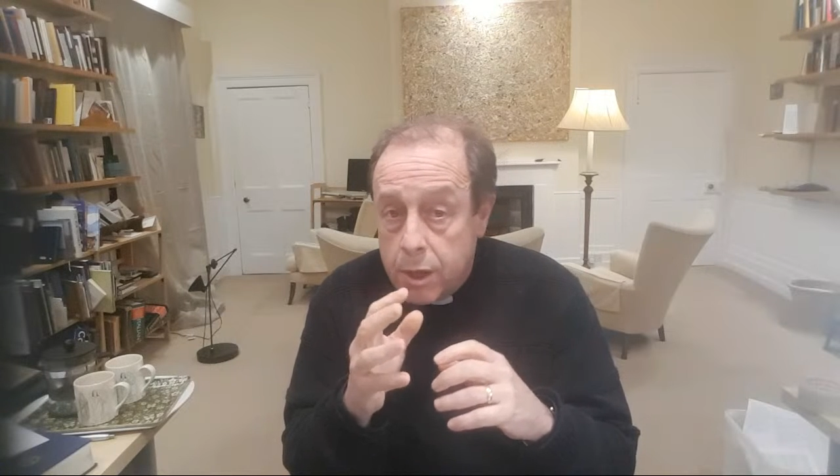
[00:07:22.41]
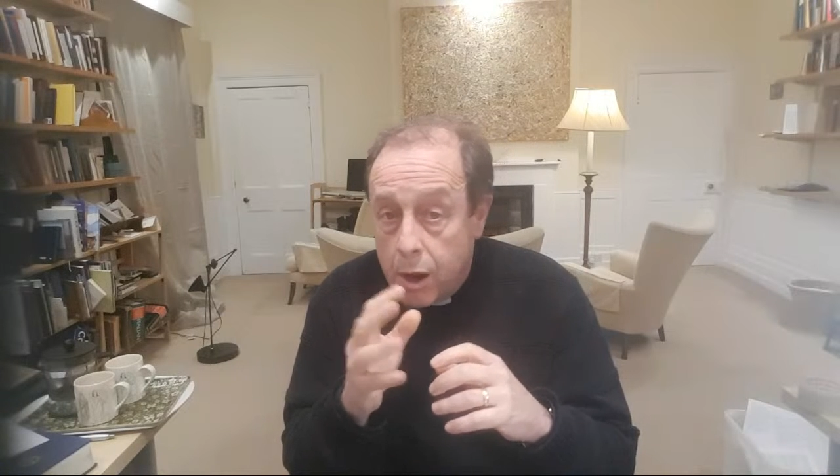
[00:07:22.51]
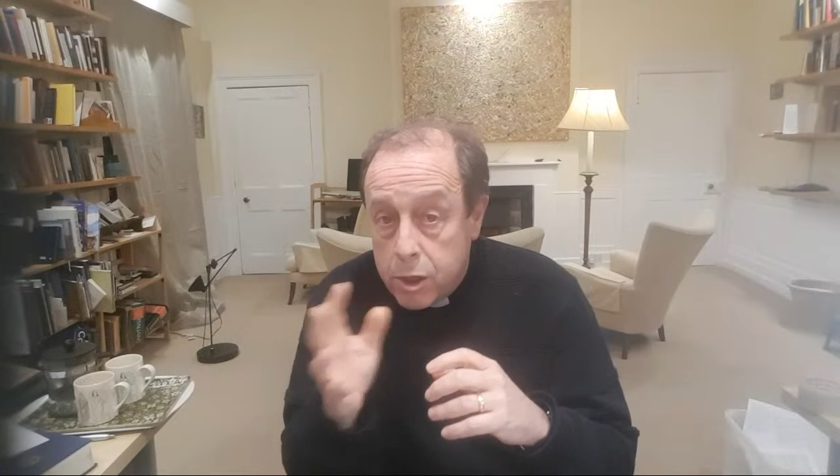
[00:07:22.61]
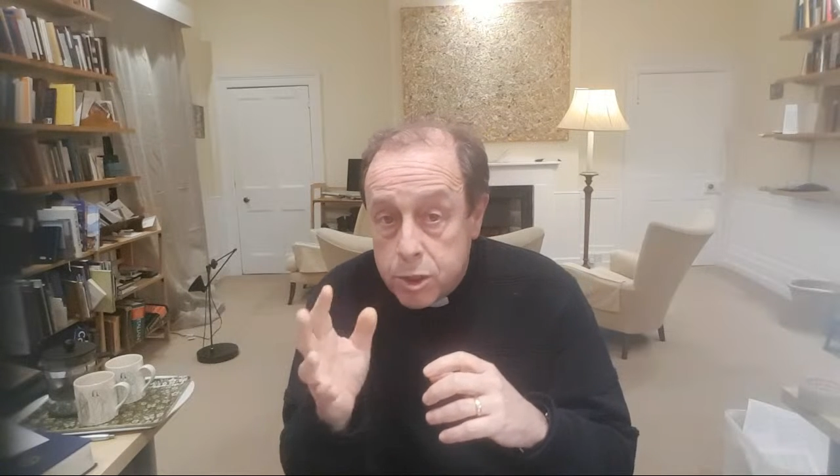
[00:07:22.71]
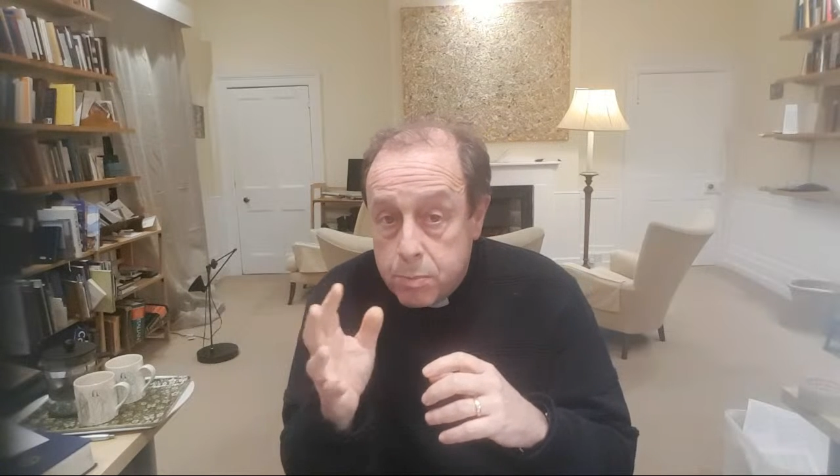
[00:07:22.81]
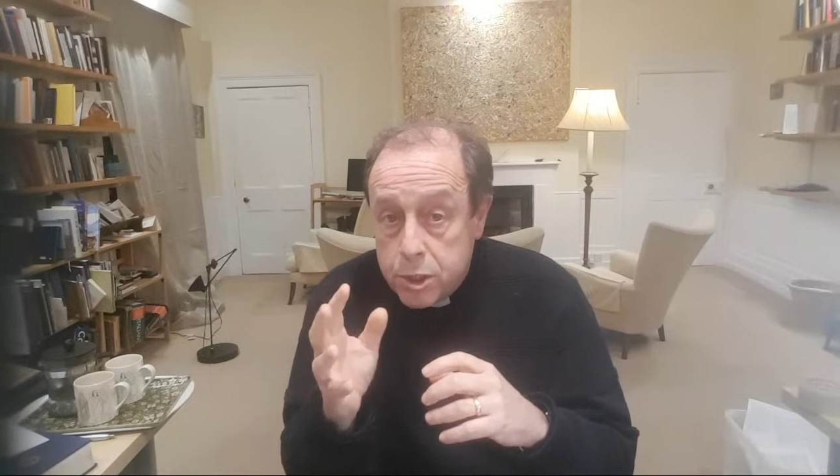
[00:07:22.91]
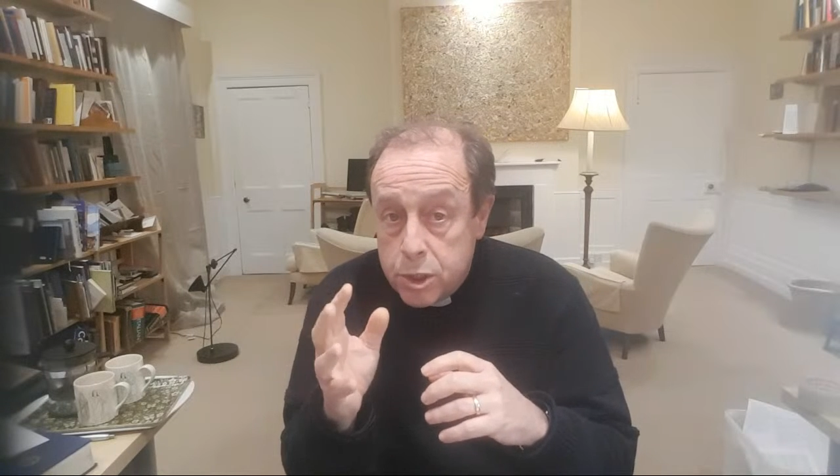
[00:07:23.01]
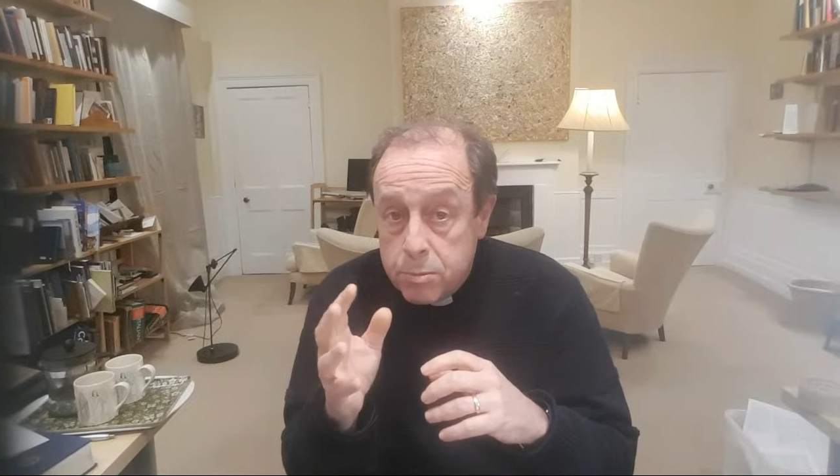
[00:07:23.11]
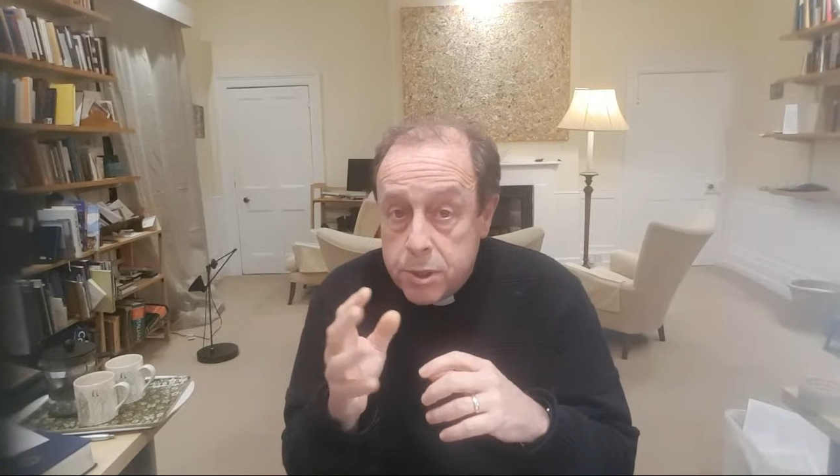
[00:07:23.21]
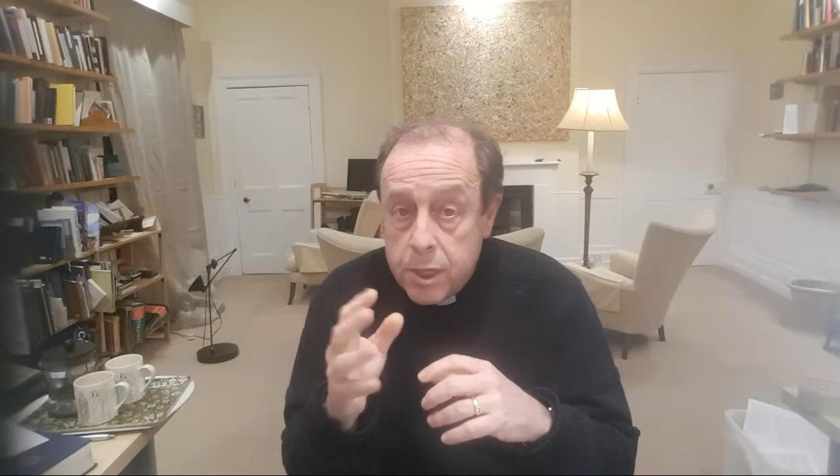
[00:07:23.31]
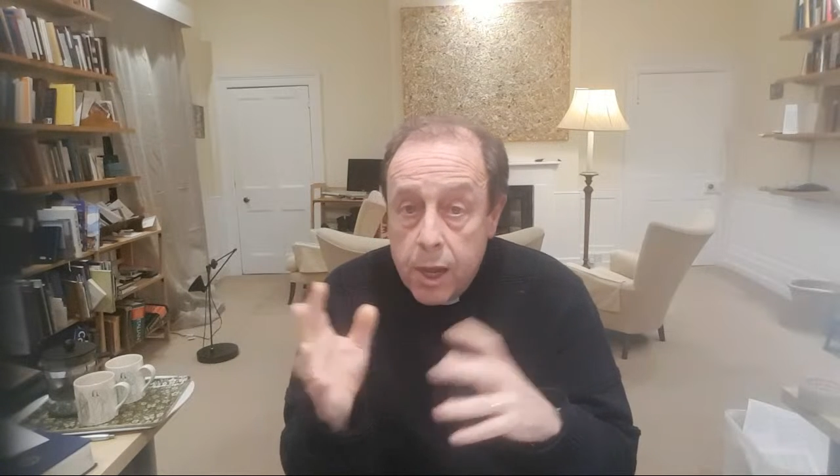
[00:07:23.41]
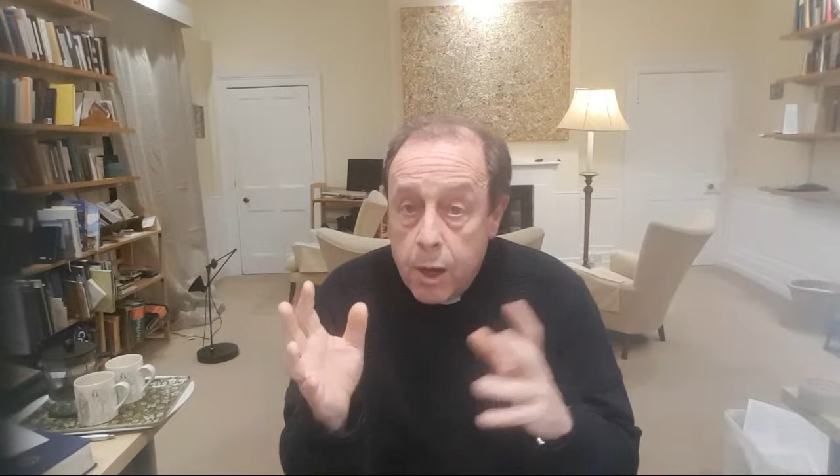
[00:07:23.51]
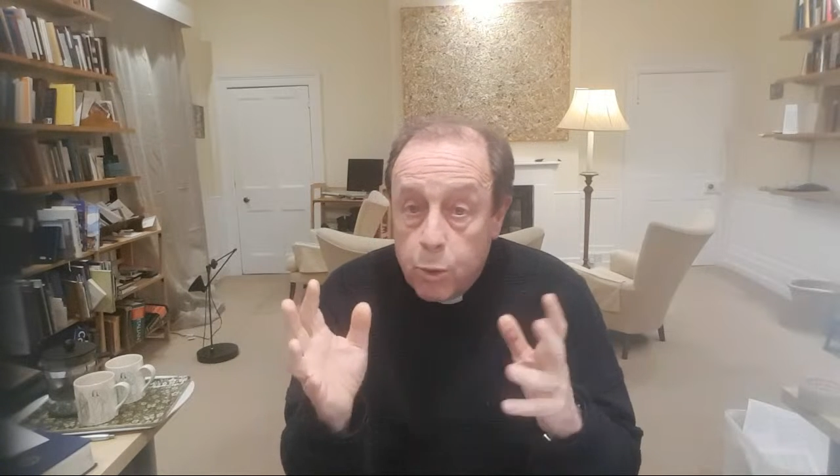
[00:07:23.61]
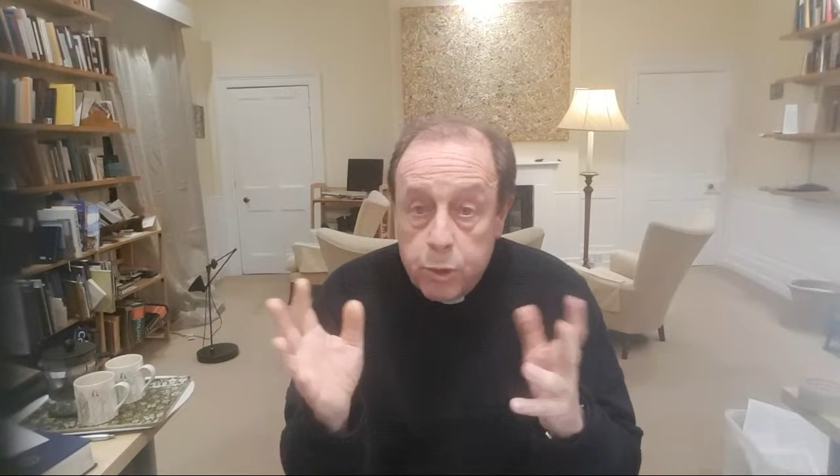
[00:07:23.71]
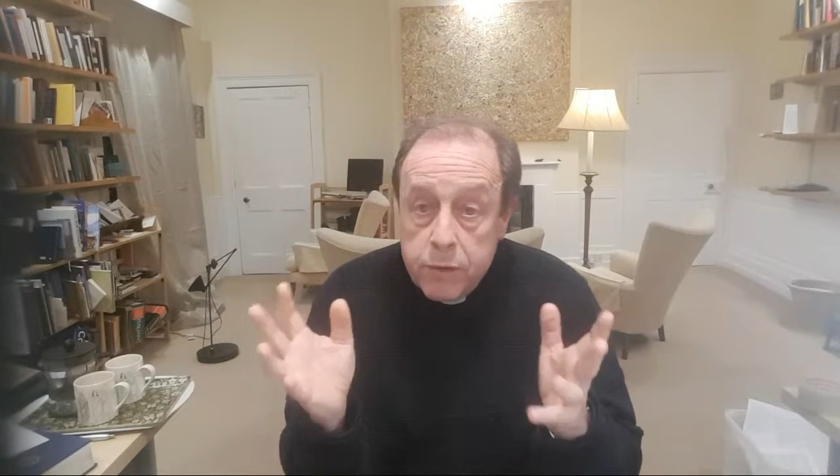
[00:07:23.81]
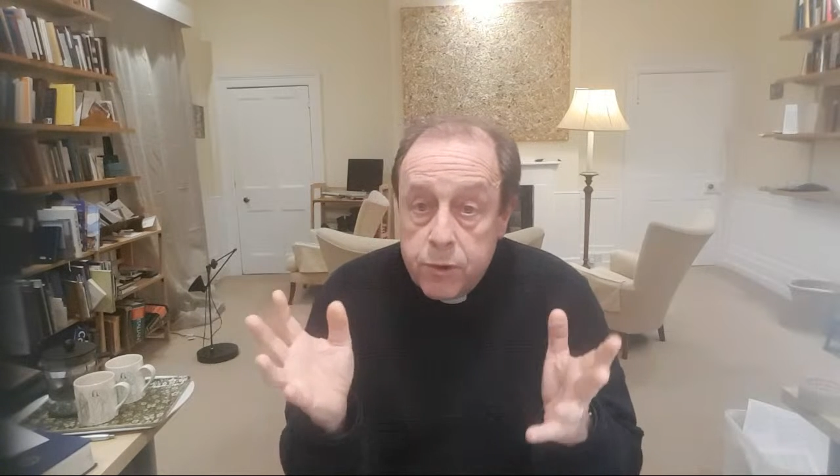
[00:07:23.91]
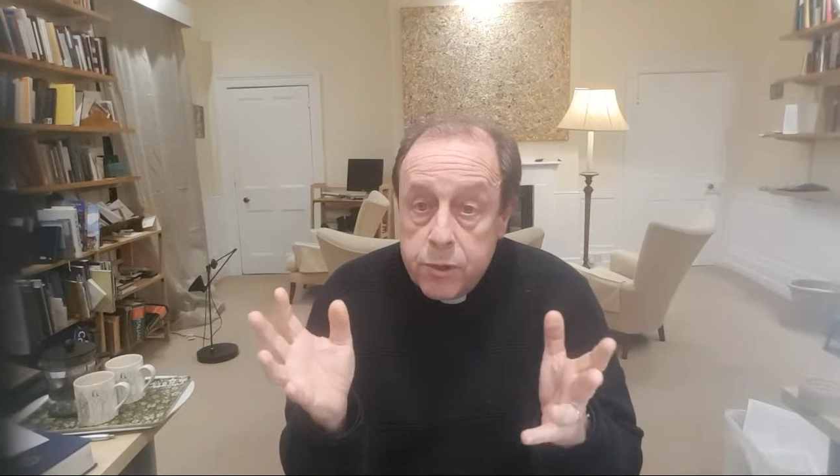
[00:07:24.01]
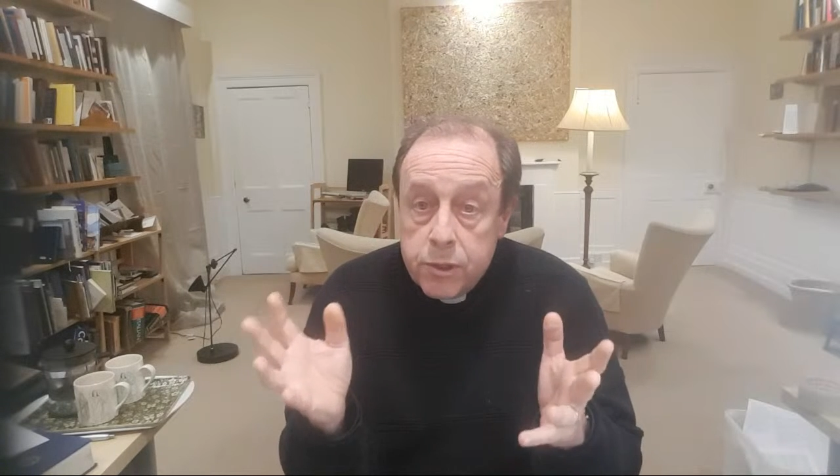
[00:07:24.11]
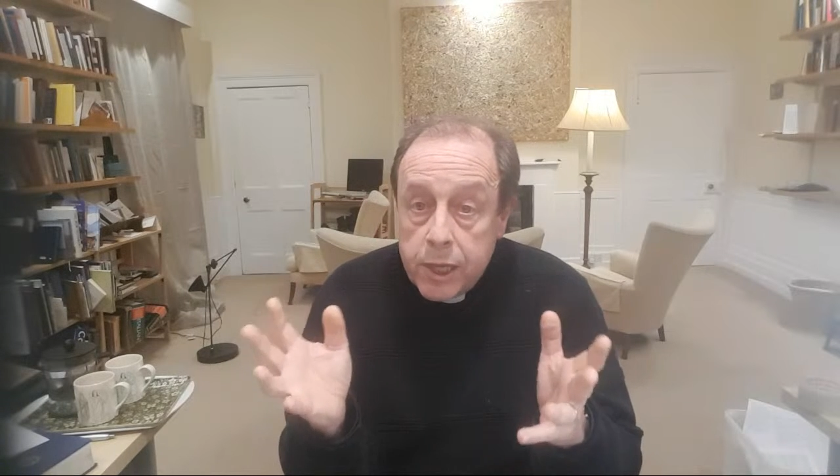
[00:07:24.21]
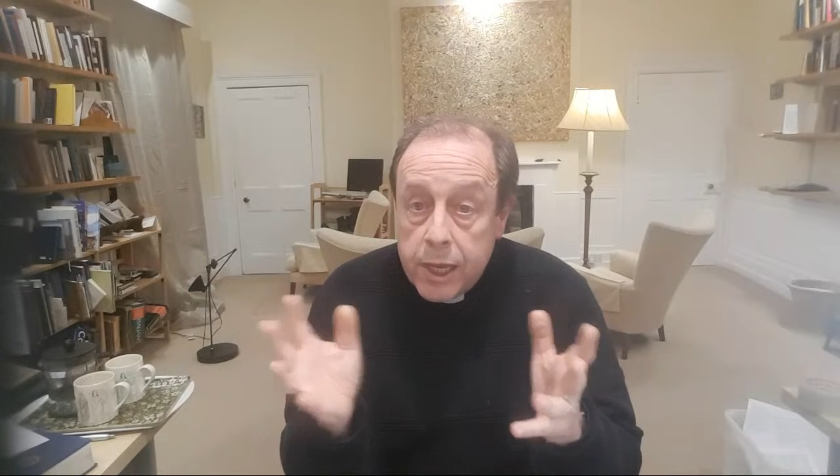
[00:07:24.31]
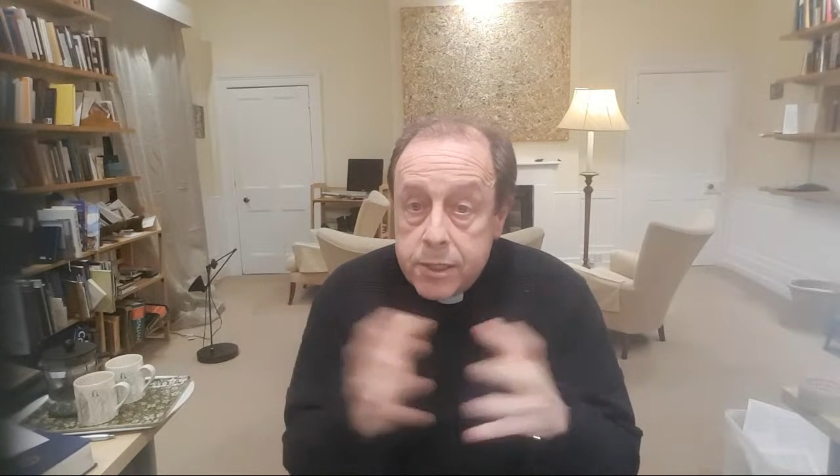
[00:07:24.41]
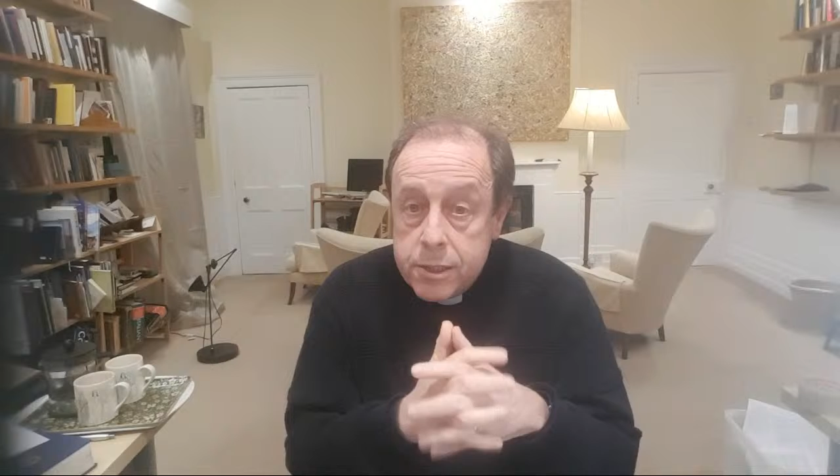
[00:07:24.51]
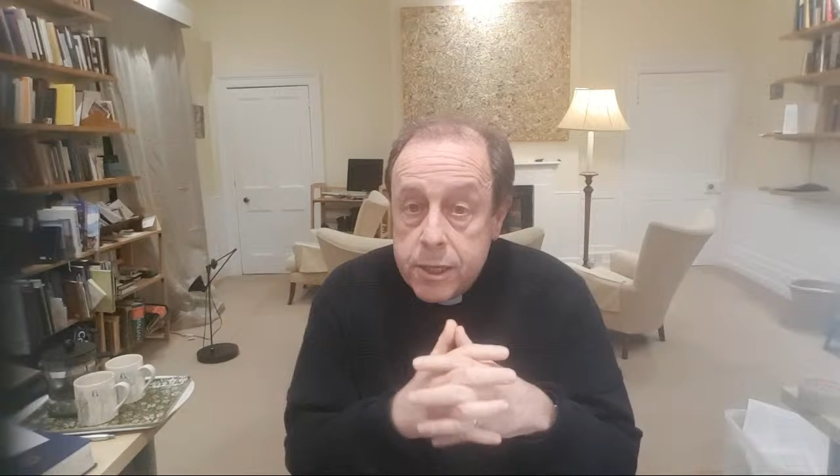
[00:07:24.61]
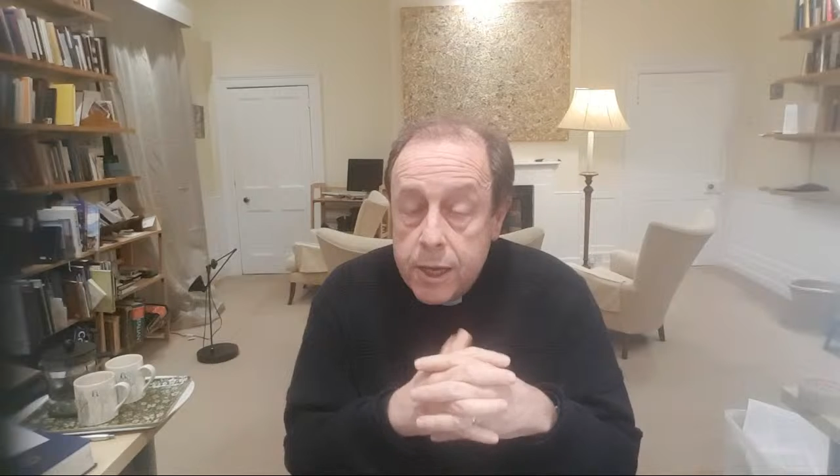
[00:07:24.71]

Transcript: archbishops, or even, yes,